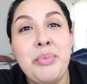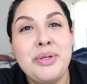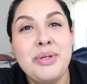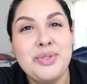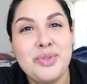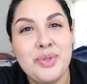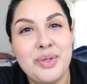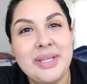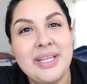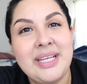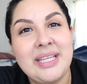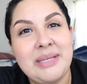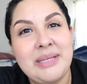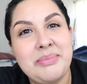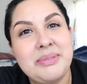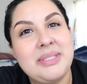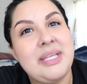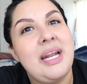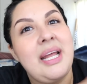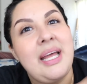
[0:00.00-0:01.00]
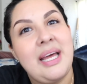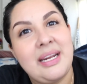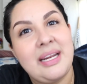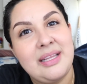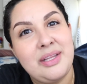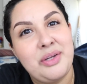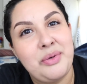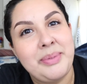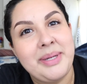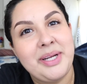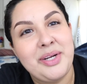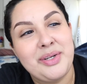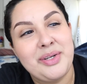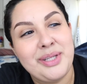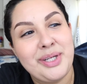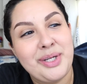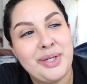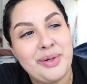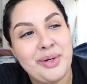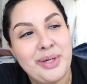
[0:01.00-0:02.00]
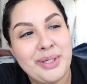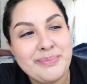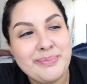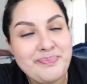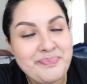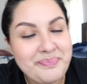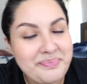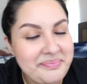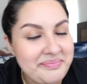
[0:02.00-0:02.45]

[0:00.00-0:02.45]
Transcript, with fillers: you enjoy the clips that I had a little bit earlier on.